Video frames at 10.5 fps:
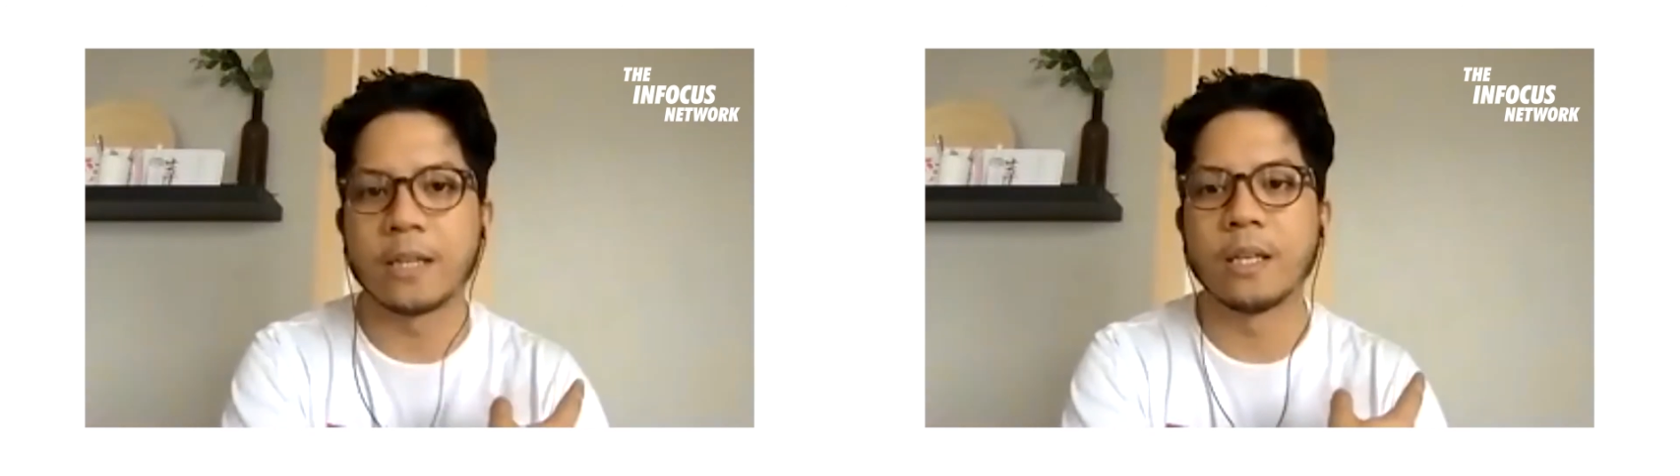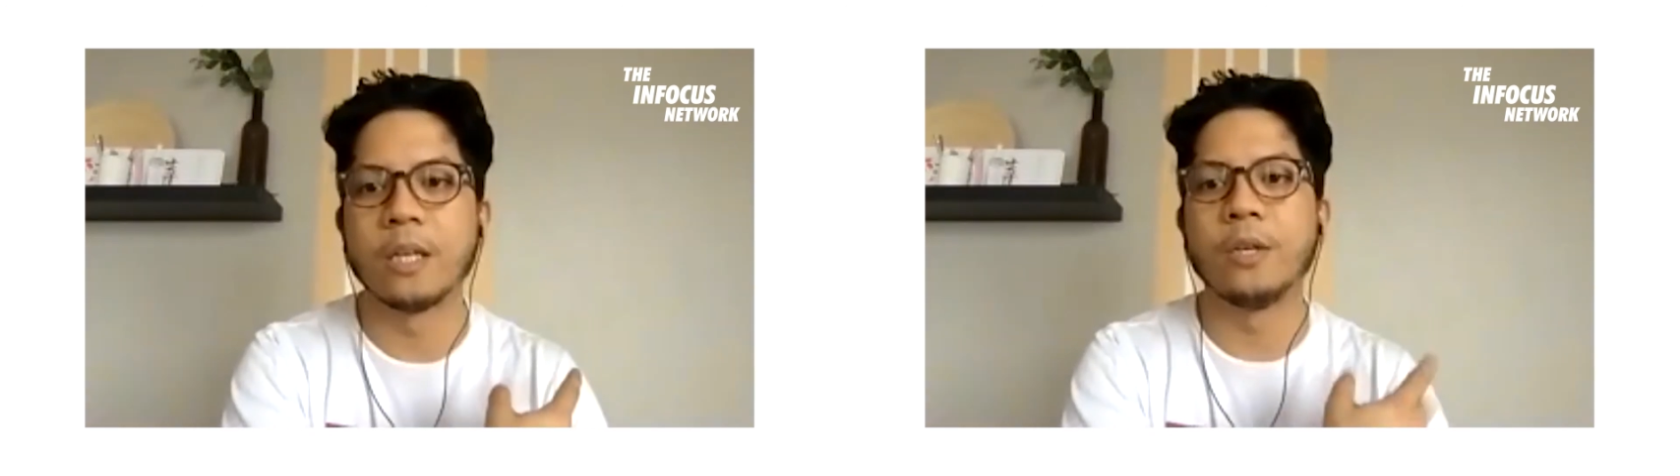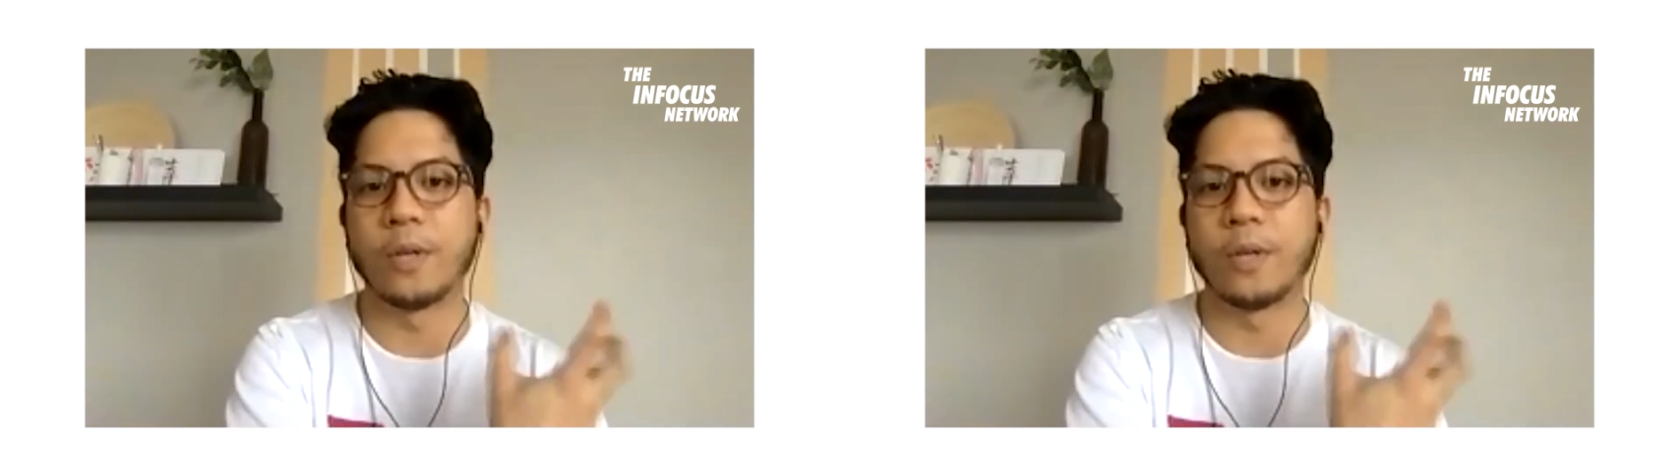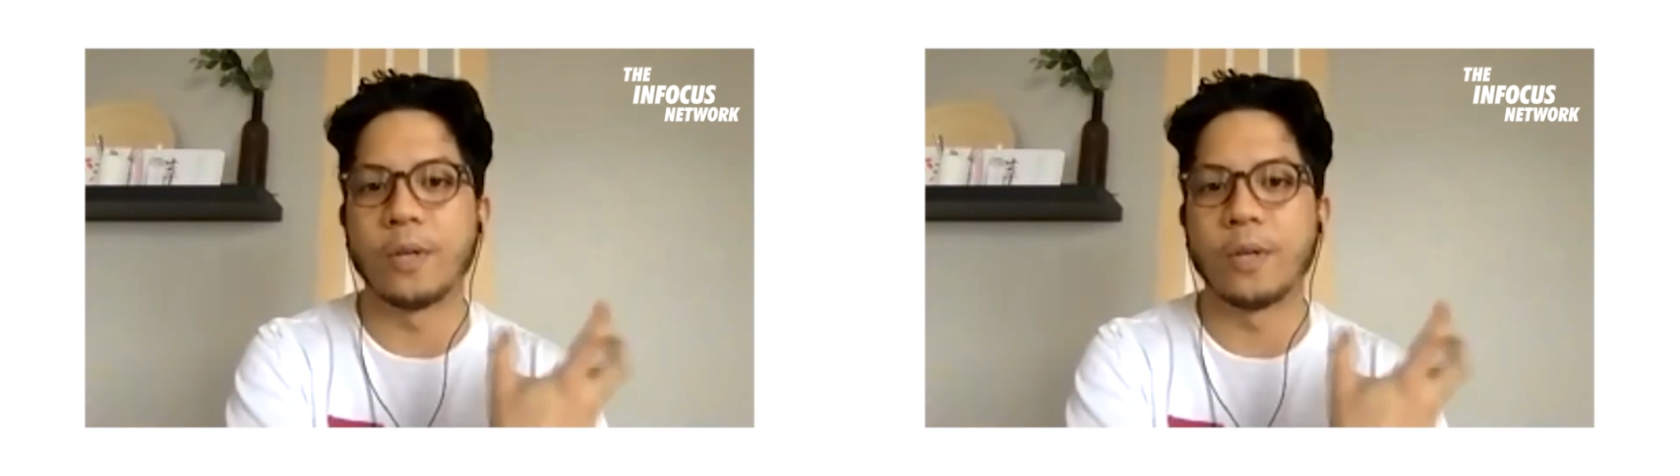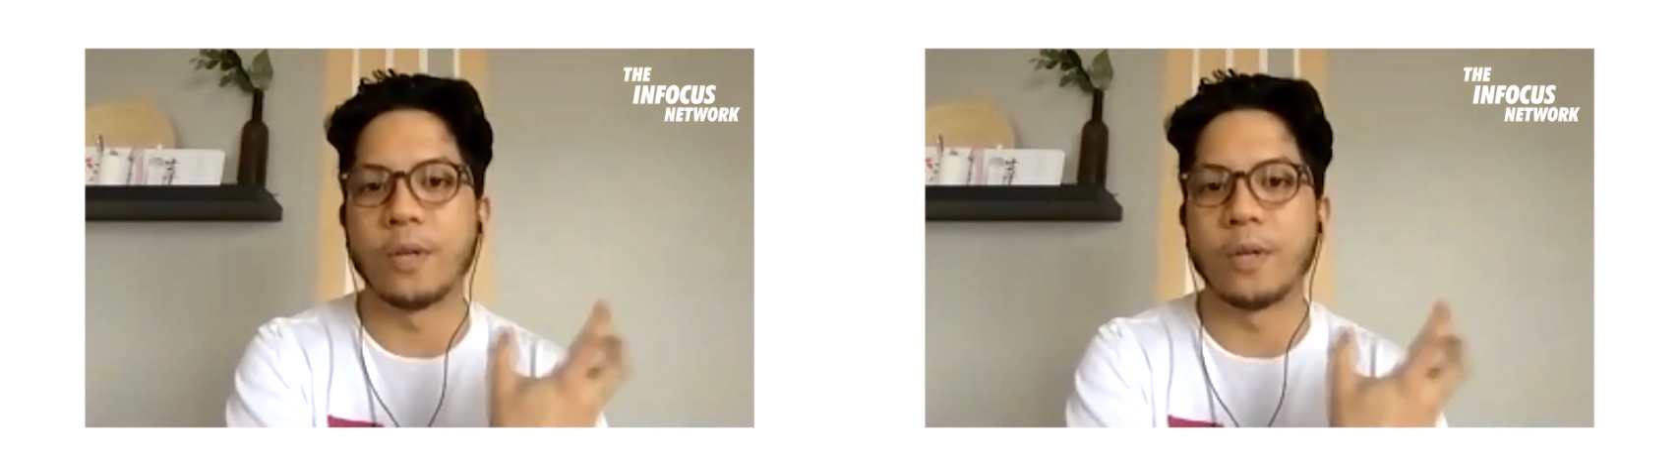you can
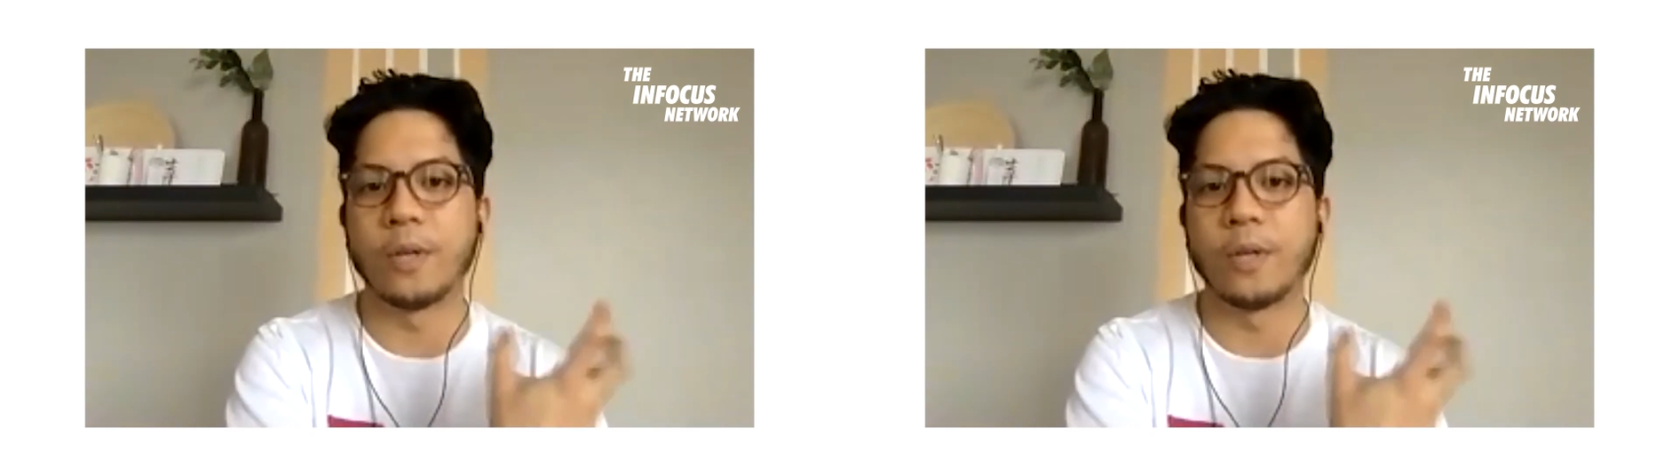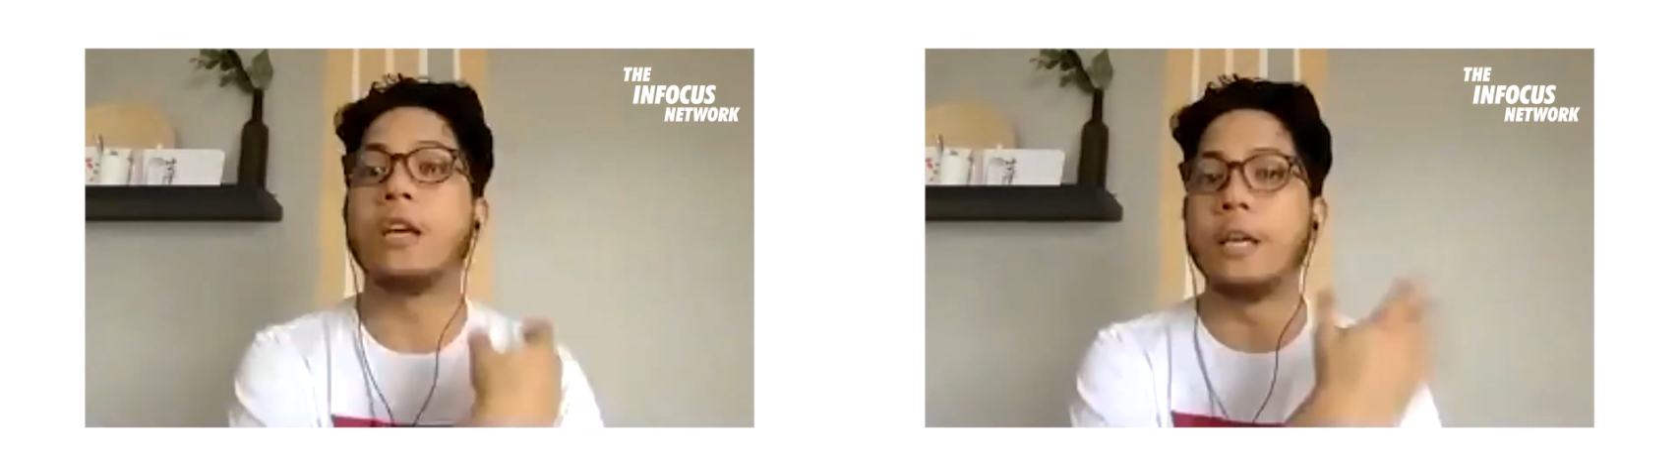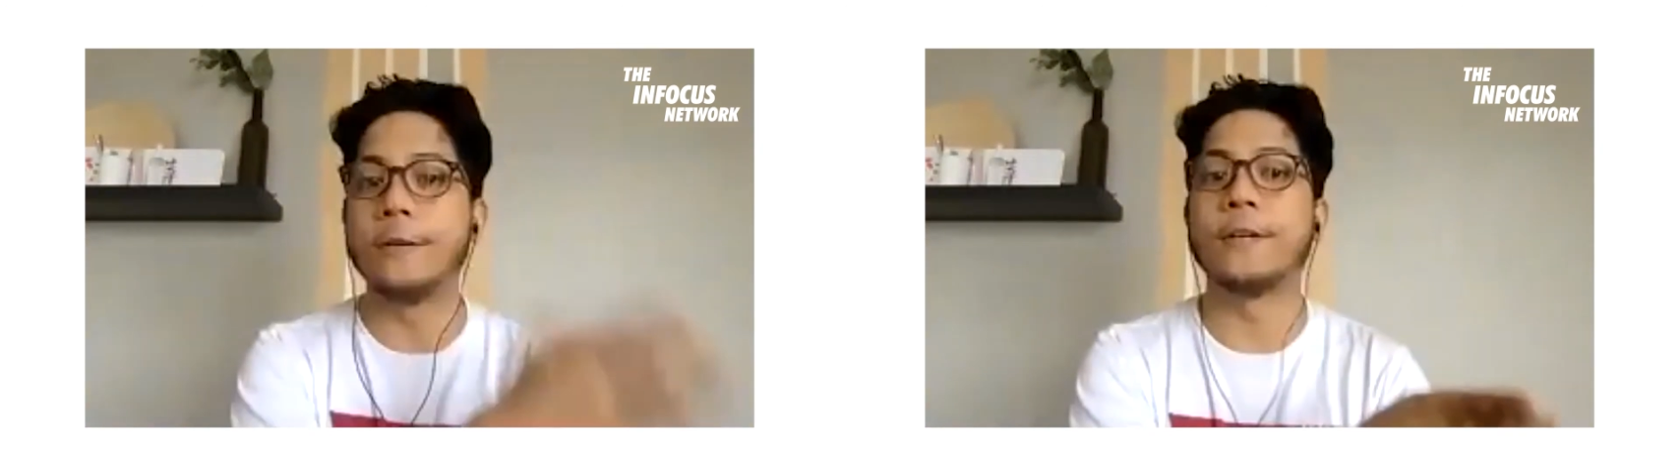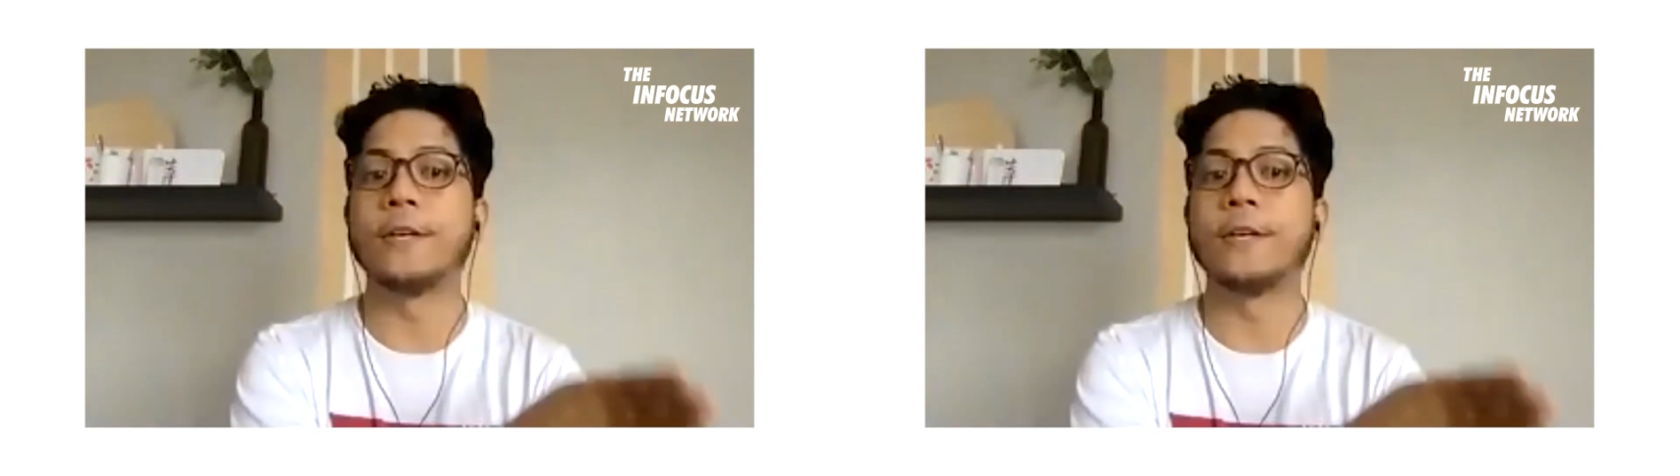still produce,